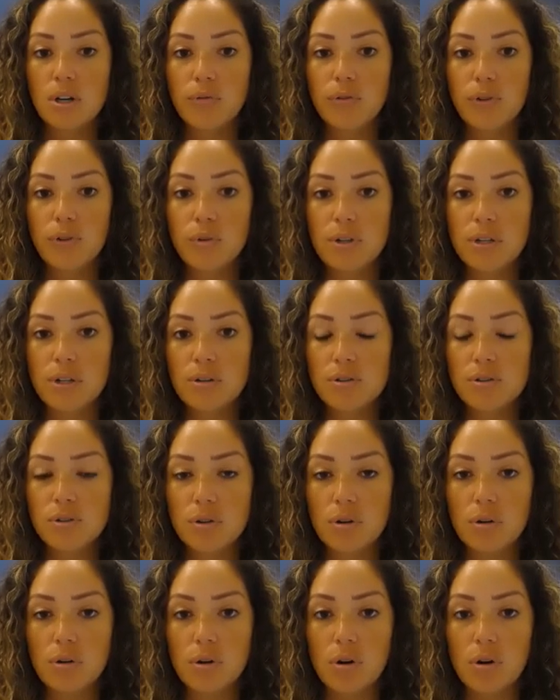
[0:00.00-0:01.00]
you know, few
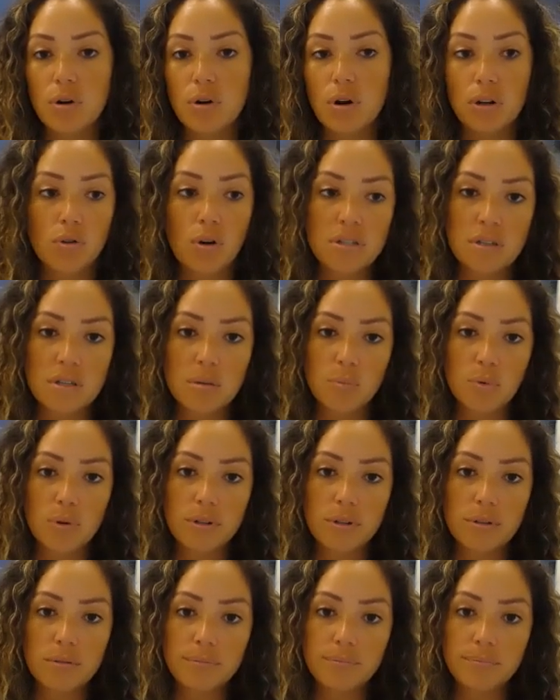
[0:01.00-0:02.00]
years all
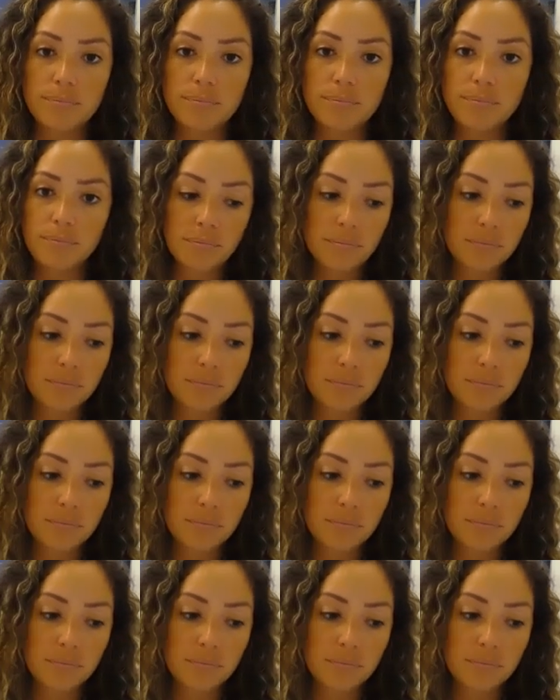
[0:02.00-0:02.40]
across the board.